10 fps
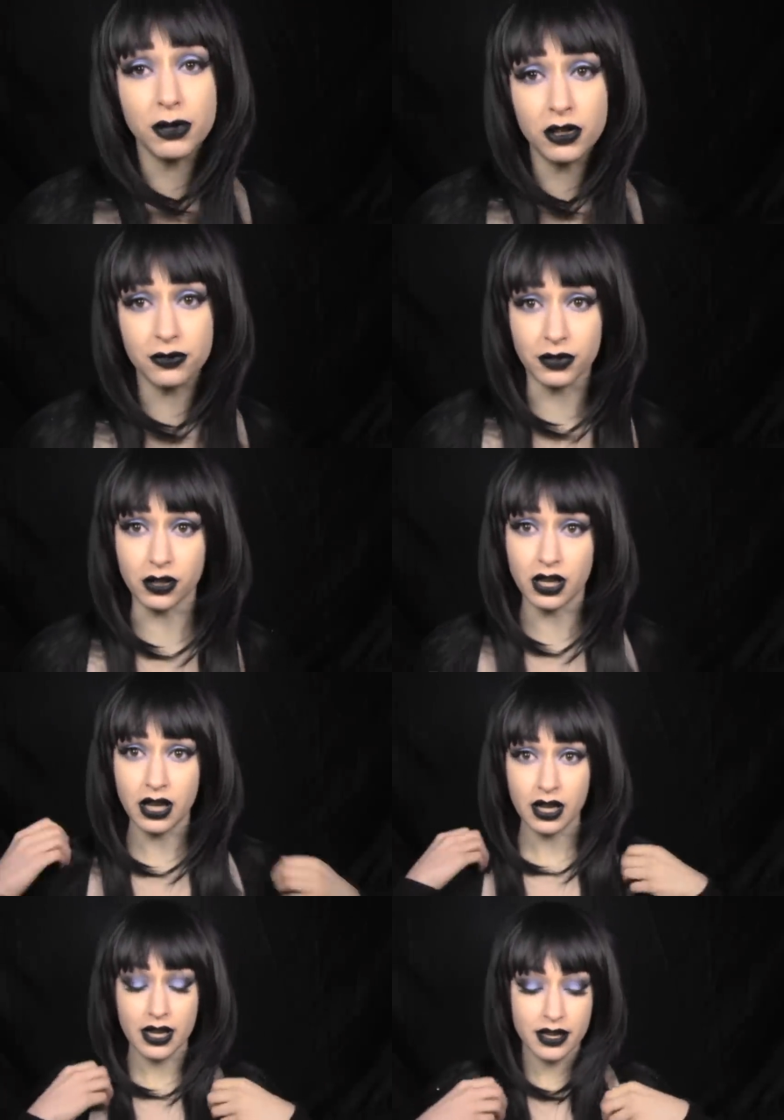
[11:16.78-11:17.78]
beautiful.
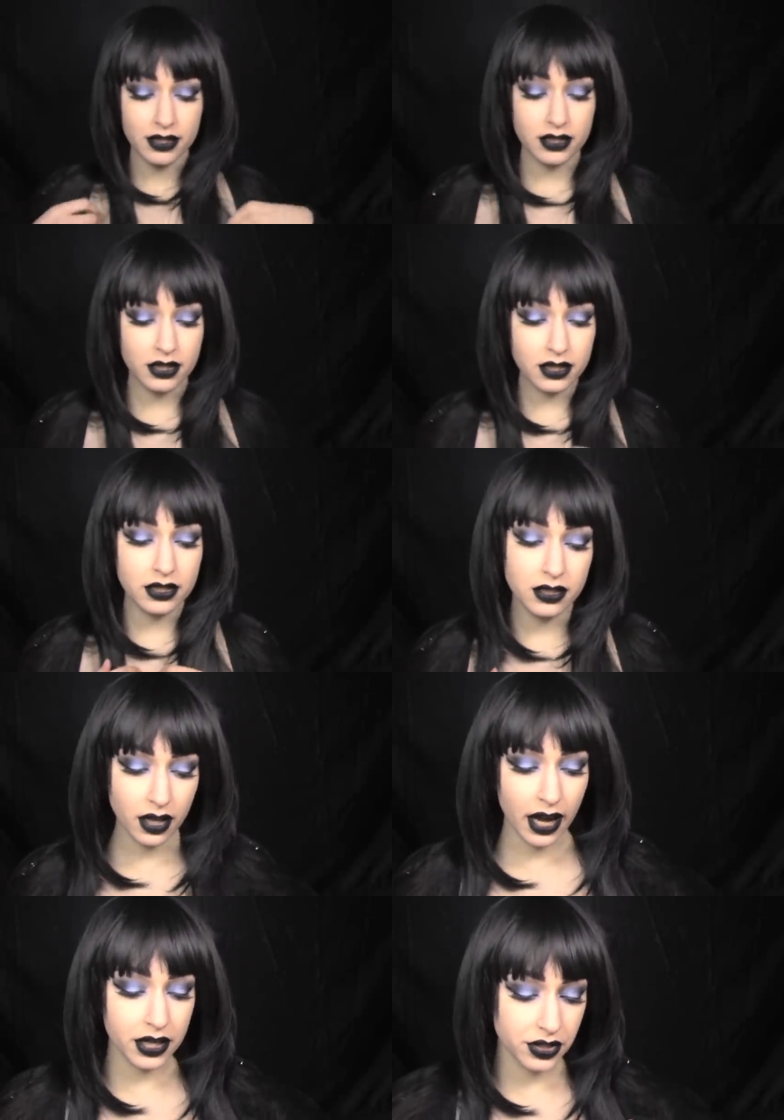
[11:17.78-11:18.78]
This is
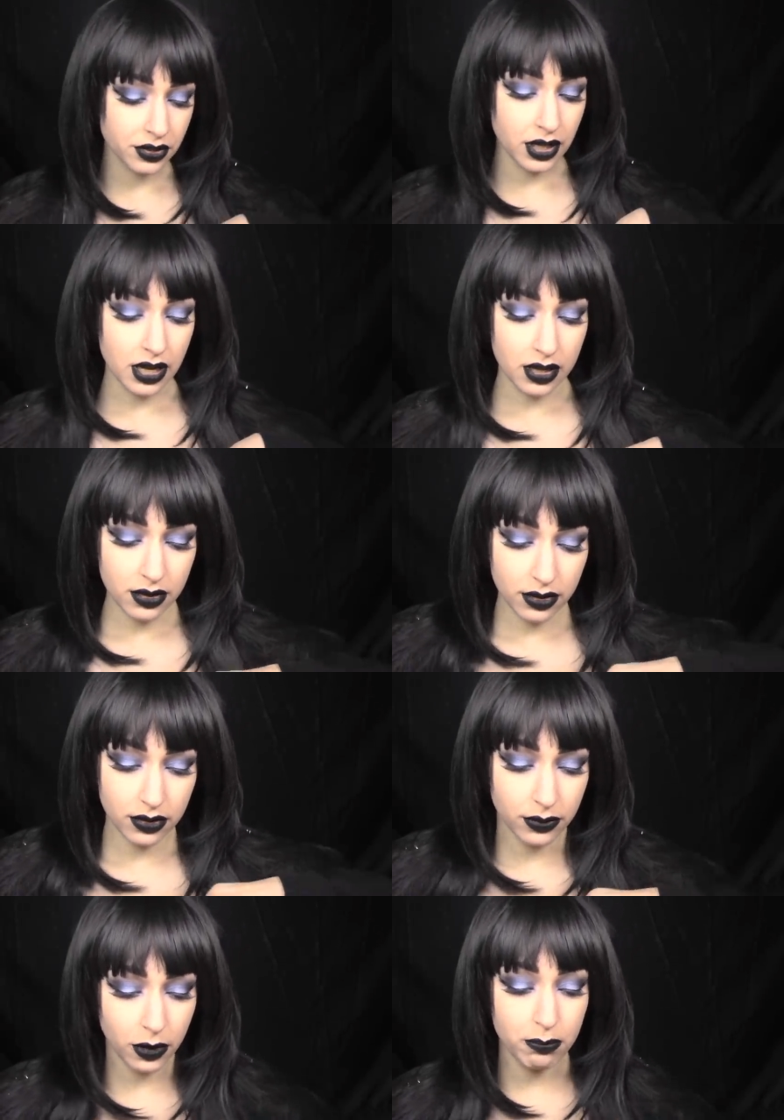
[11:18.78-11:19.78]
actually
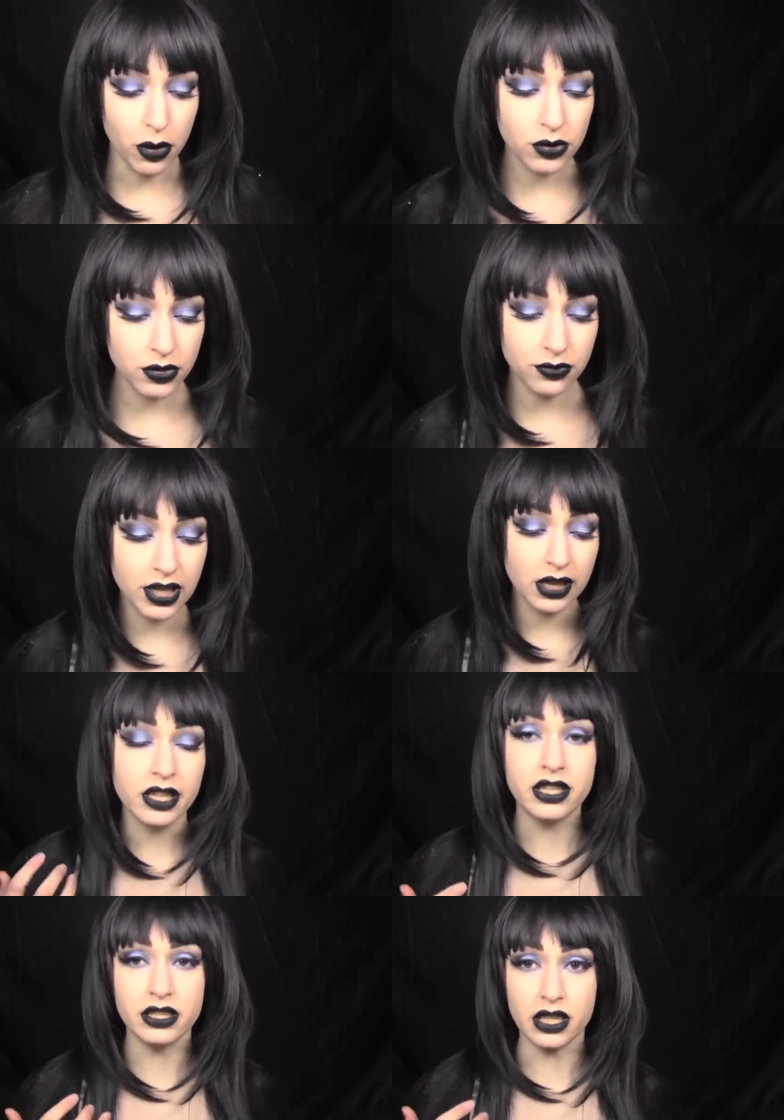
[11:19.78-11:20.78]
the most
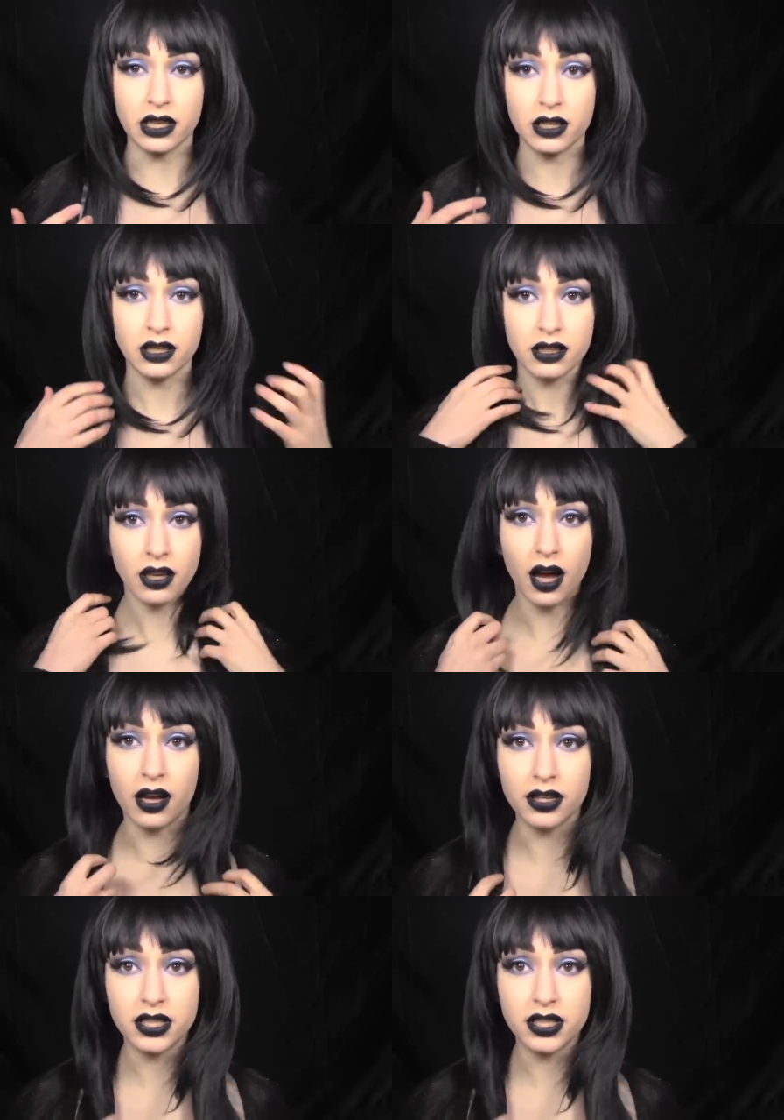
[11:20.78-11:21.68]
realistic uh,